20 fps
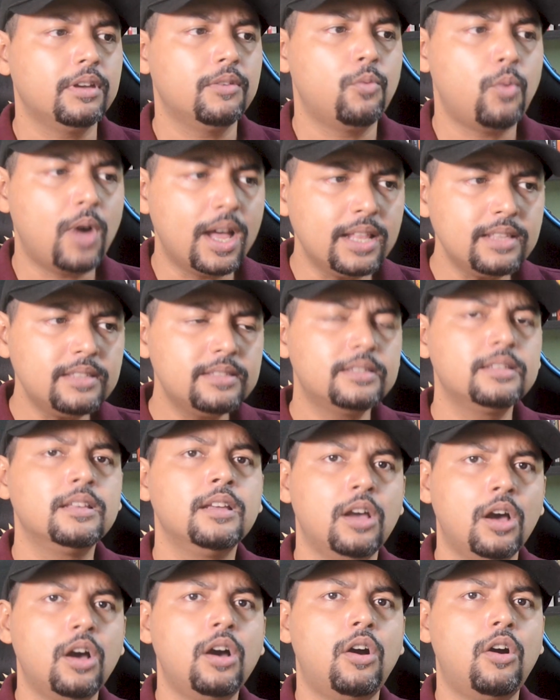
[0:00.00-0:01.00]
once
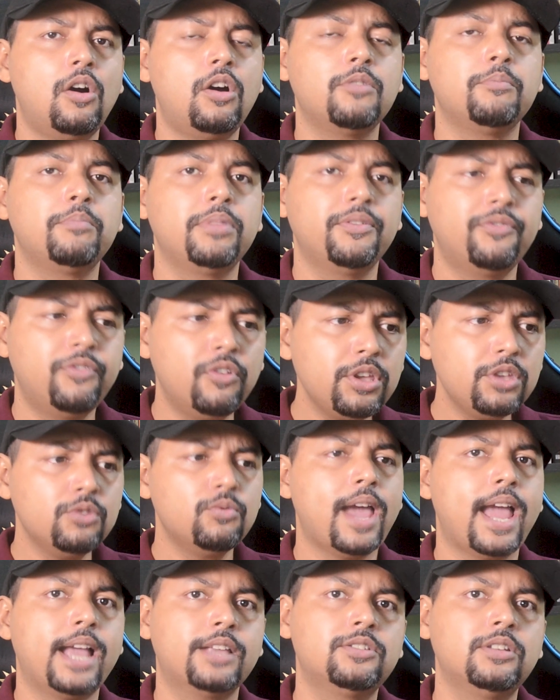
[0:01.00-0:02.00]
or before you
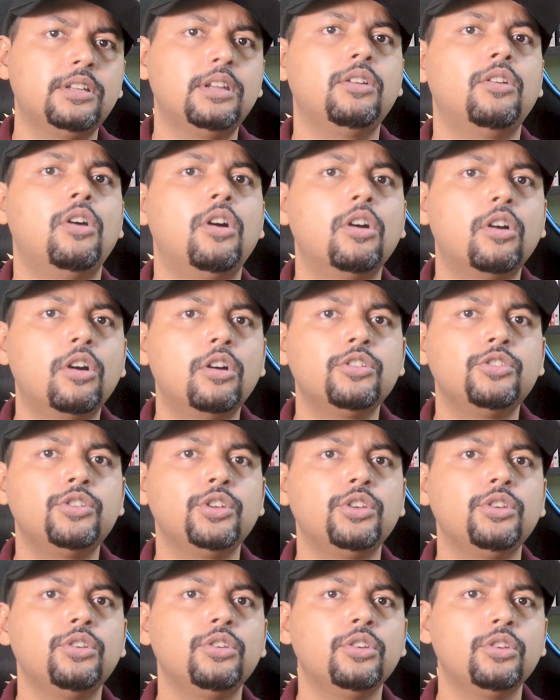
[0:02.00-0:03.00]
actually log on to
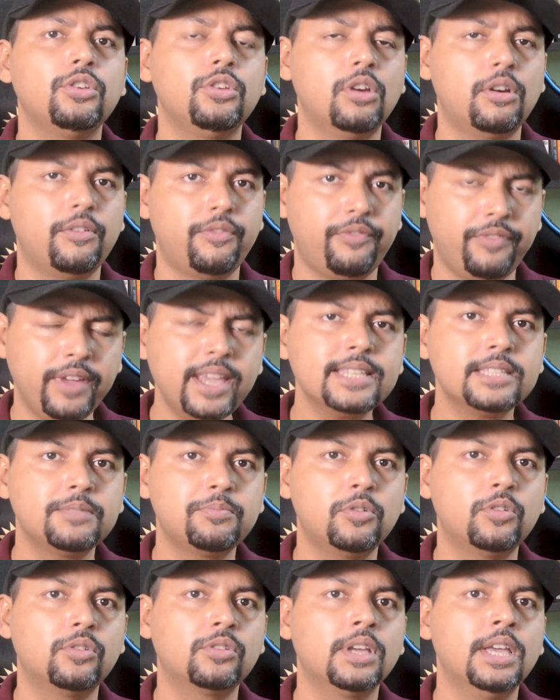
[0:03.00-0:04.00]
your
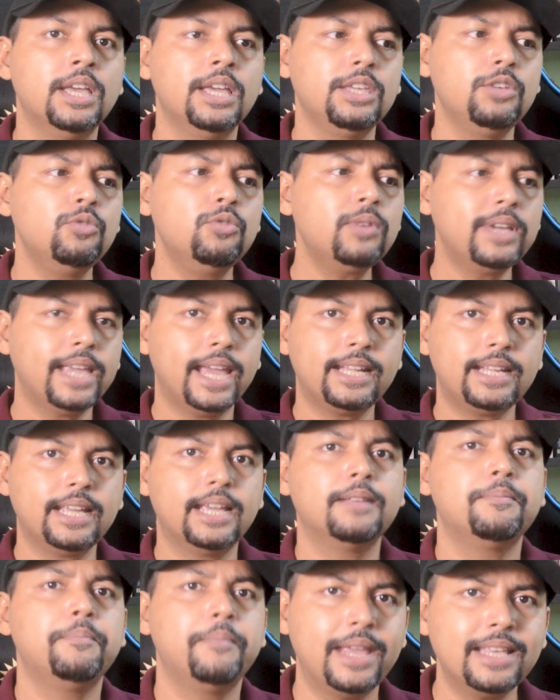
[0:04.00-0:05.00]
Facebook, you get
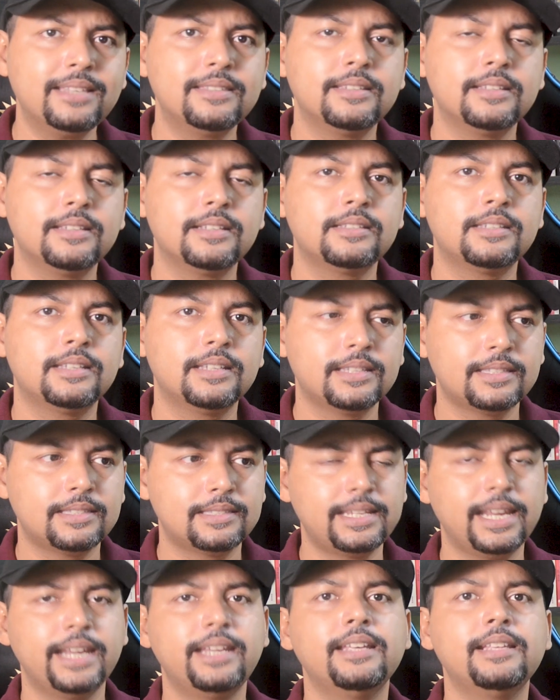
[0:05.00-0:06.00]
a message
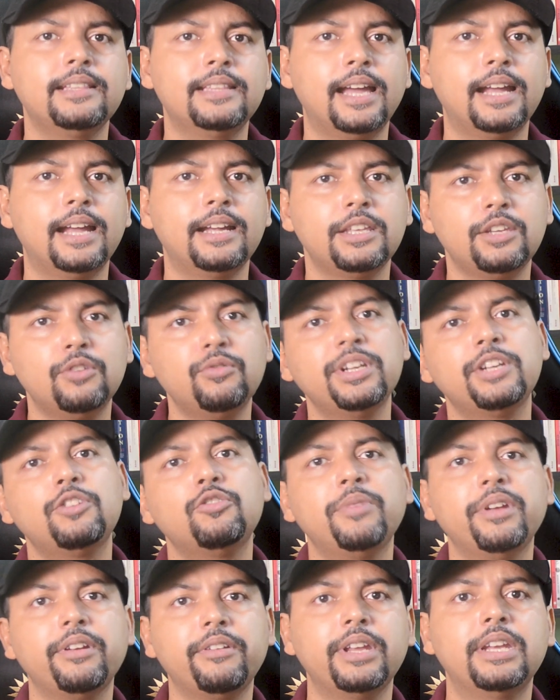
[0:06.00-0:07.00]
stating that you need to
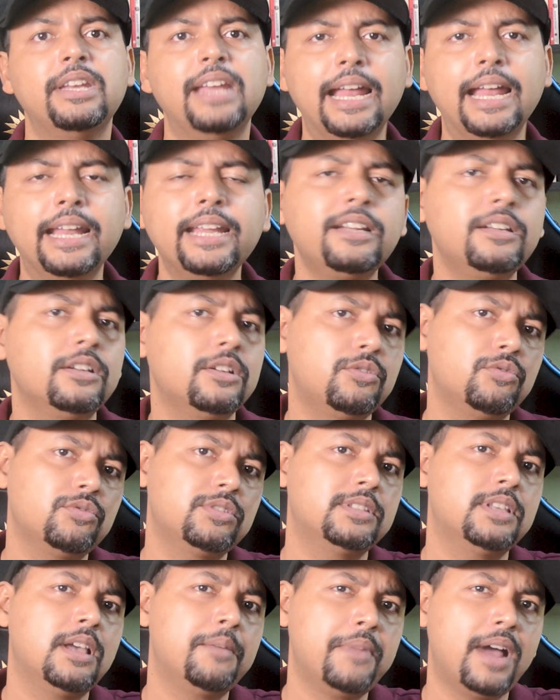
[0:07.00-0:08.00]
be redirected to
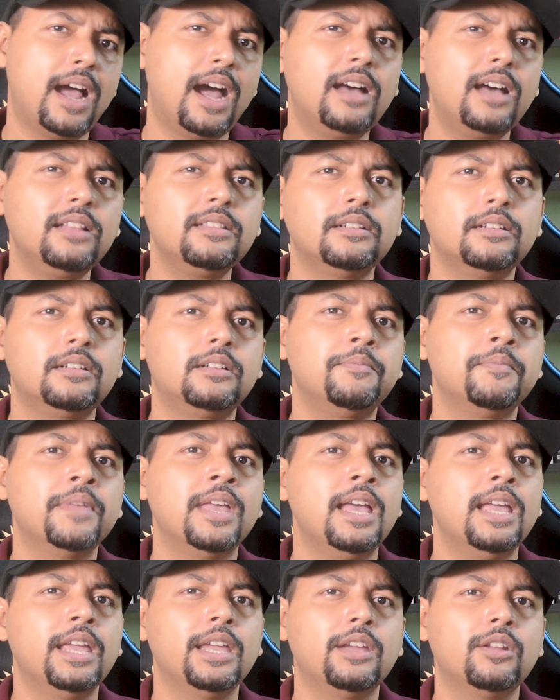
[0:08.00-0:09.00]
some other,
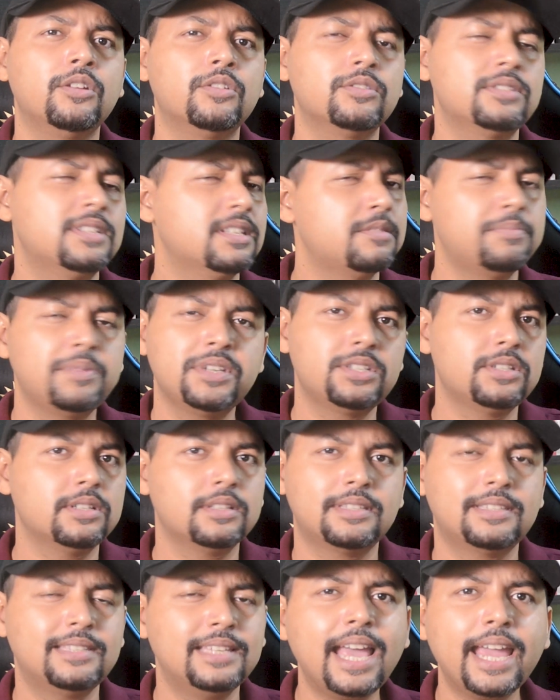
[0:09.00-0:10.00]
you know,
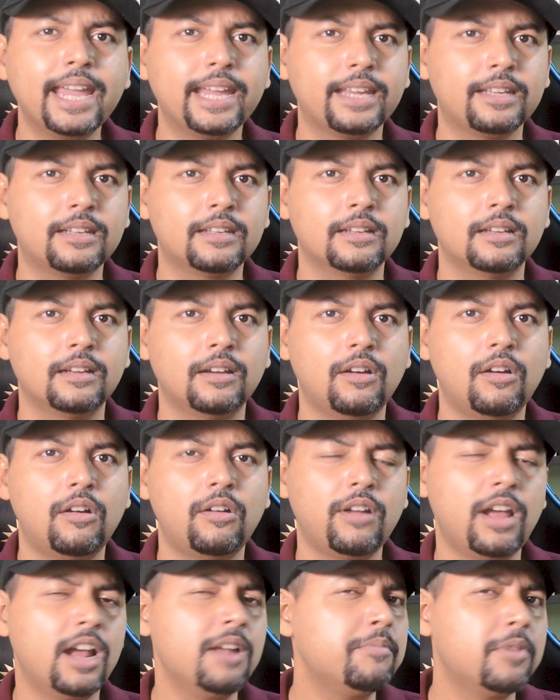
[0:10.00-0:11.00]
suspicious site
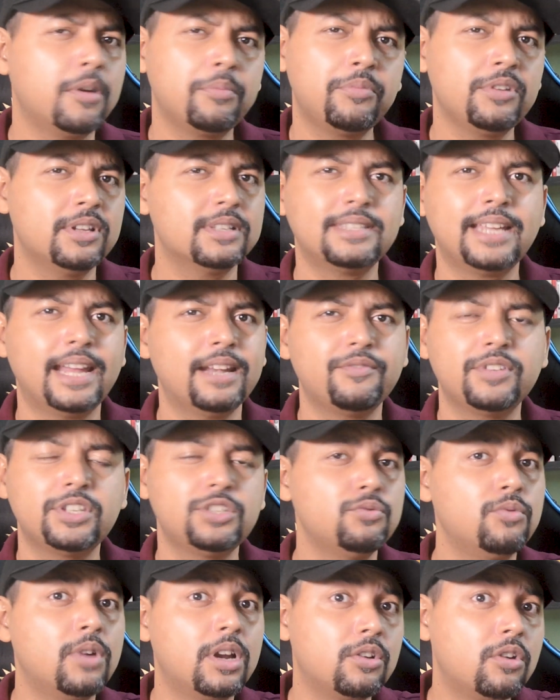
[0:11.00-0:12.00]
or unpopular site which
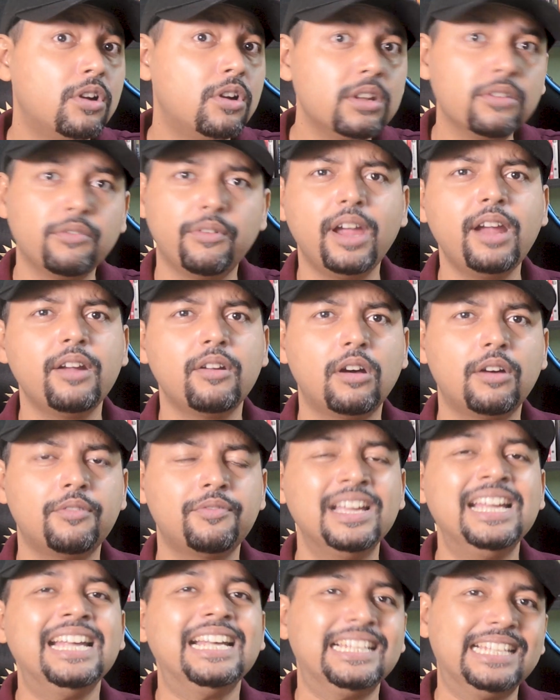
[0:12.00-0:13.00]
you are not aware of,
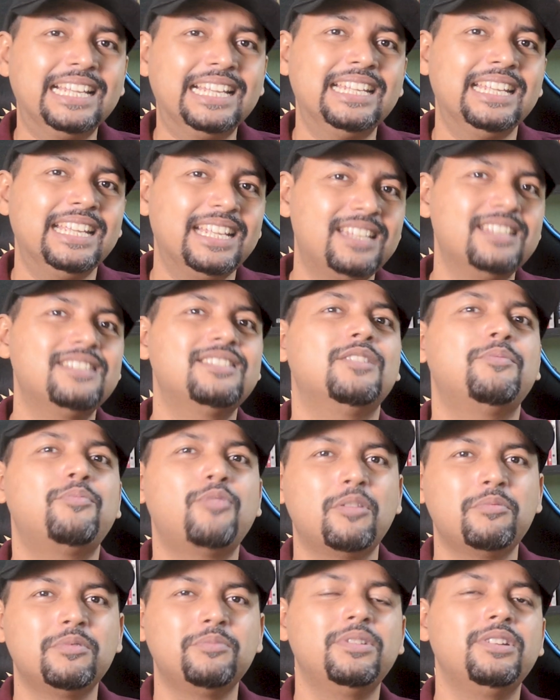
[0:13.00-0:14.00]
then it is a
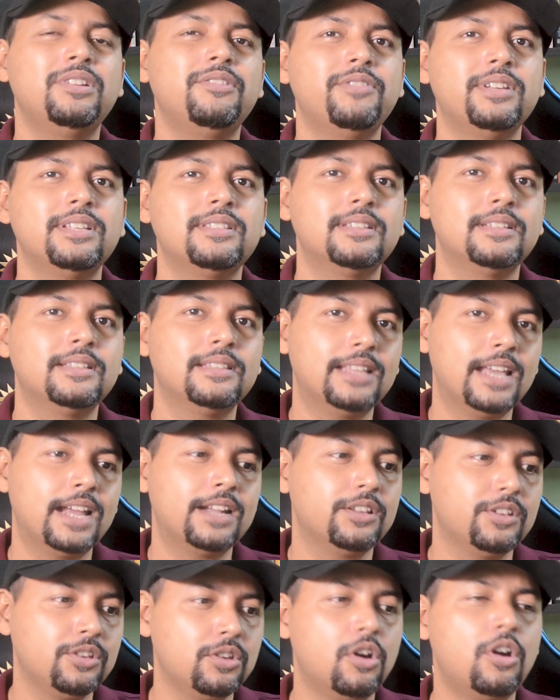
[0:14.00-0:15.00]
probable reason
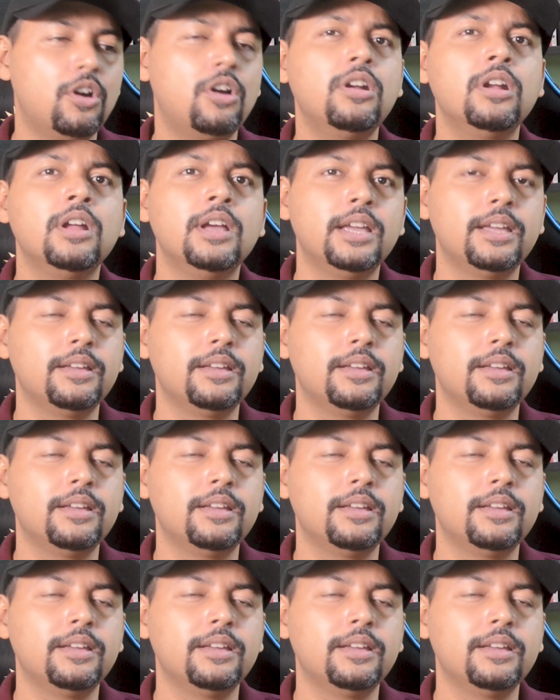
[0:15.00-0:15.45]
that your